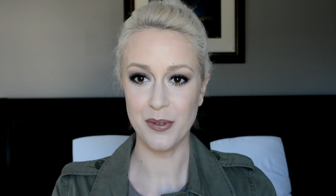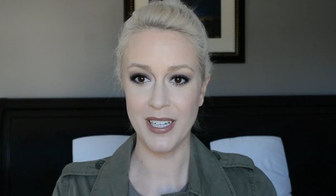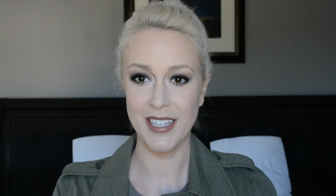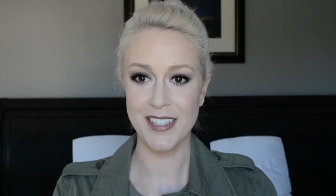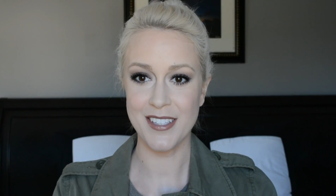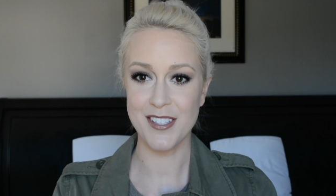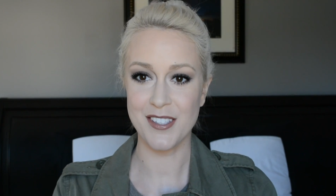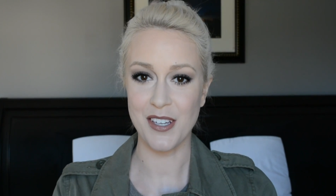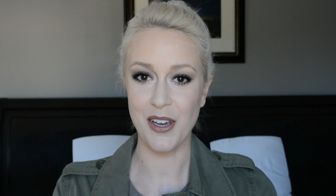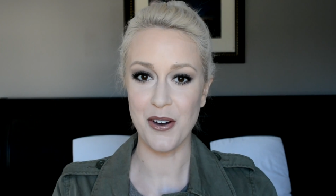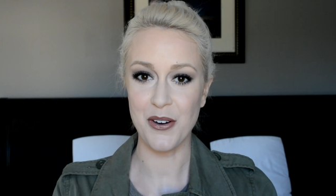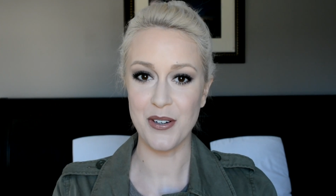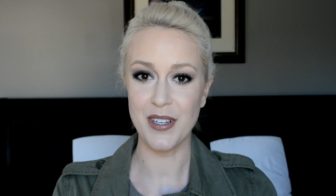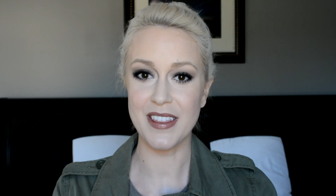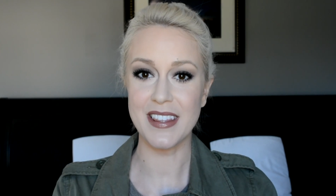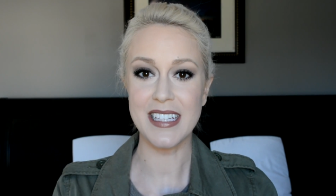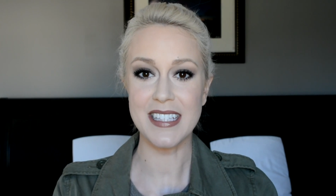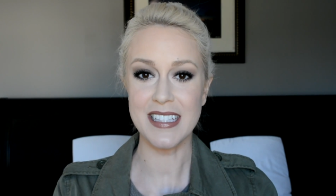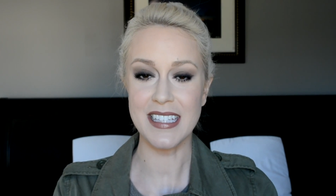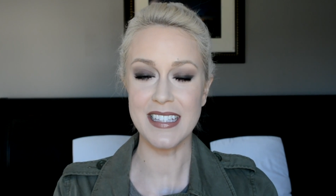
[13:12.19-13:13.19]
And so
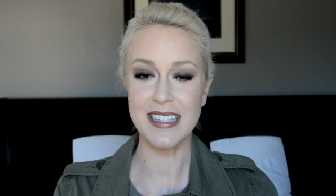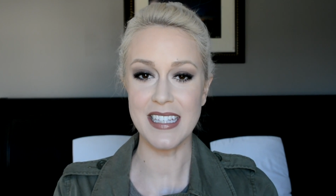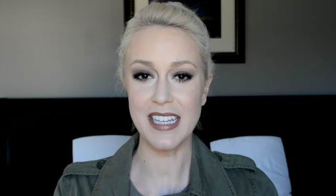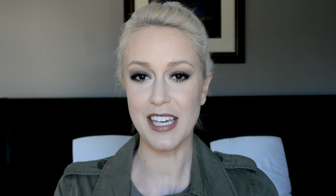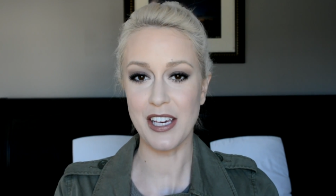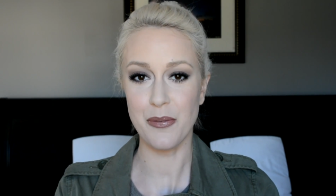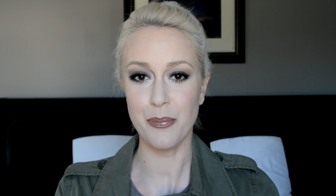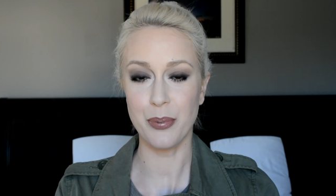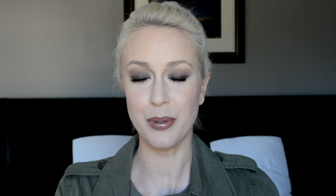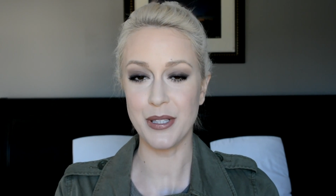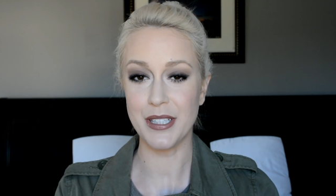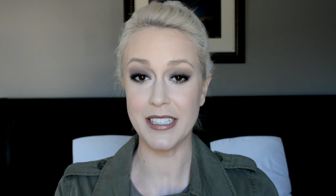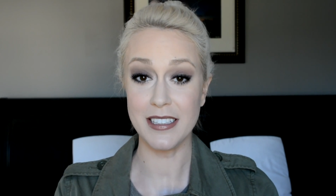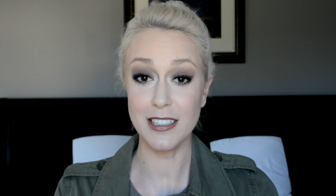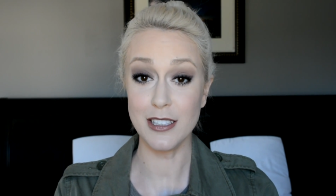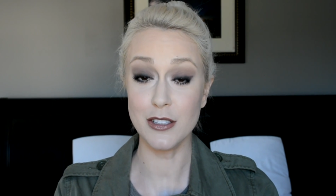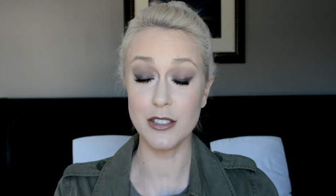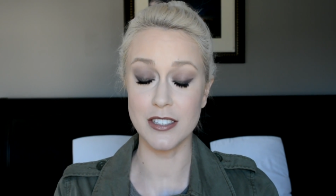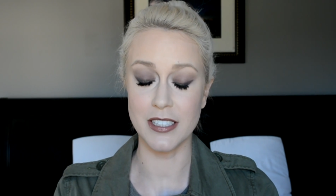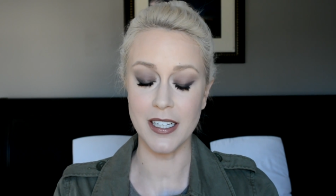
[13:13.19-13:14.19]
this is the
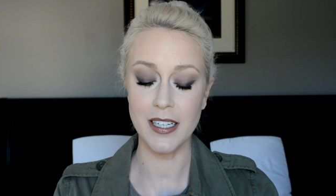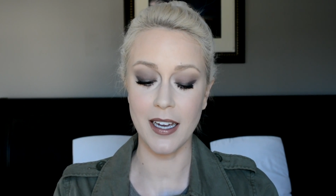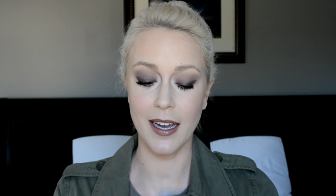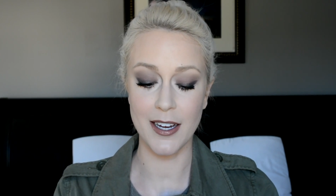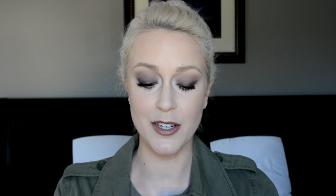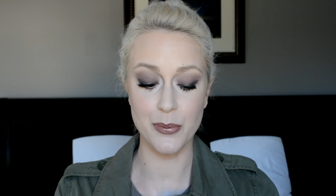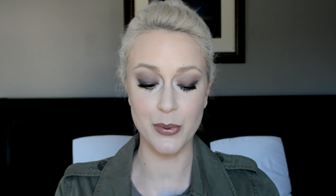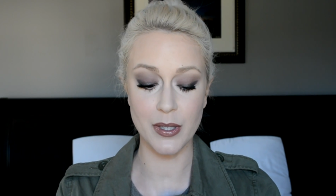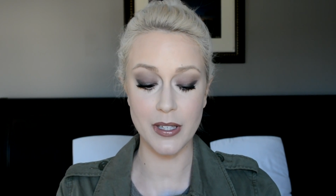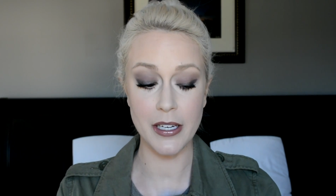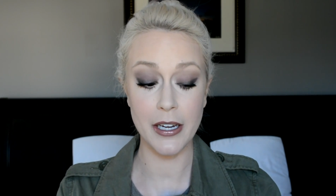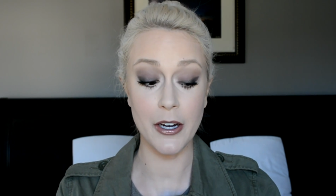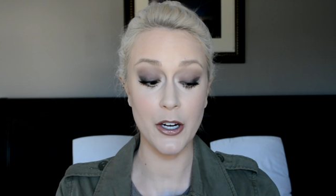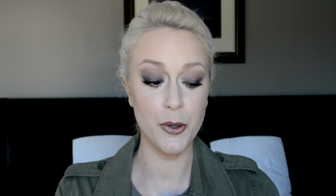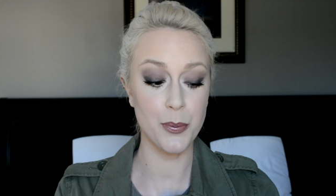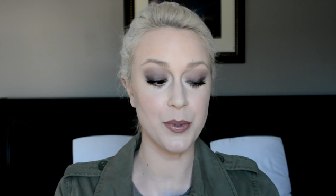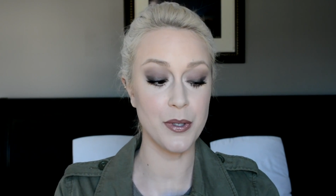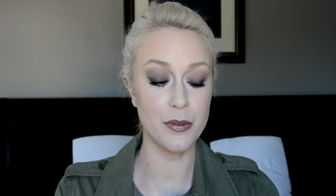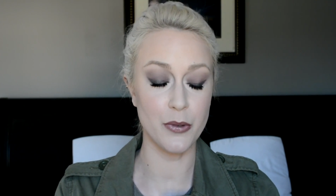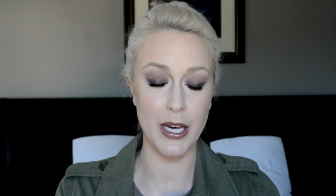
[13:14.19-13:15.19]
completed look. I really
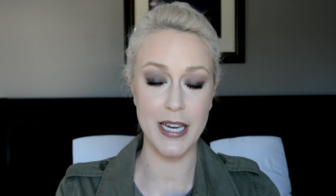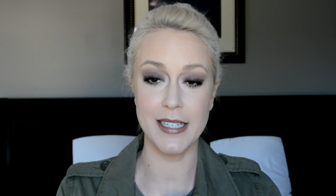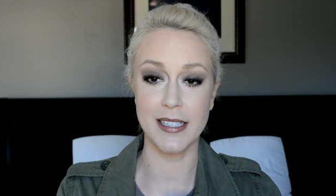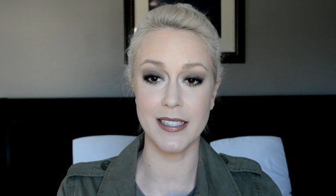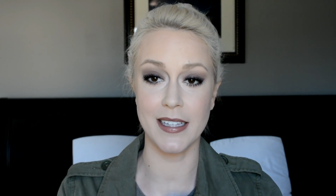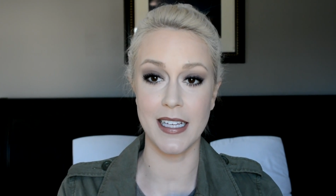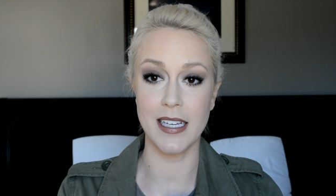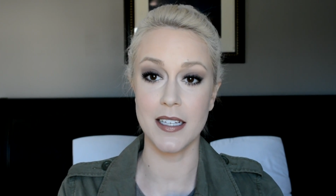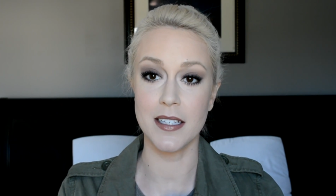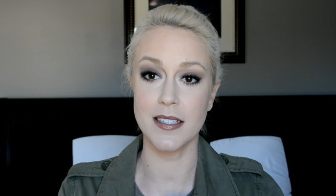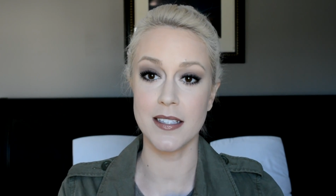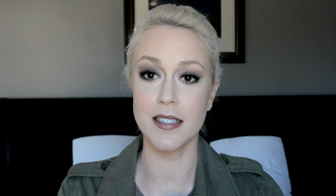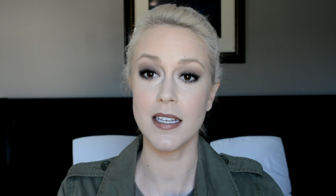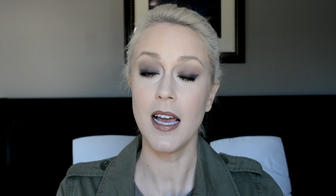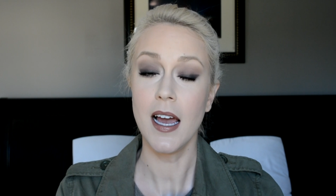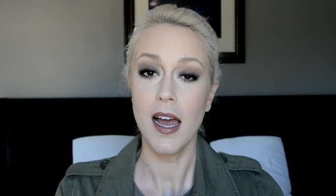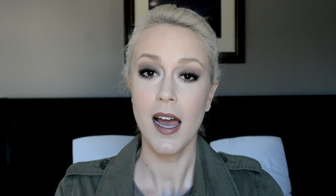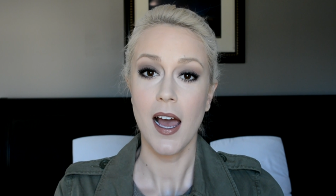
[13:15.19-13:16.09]
hope you liked this.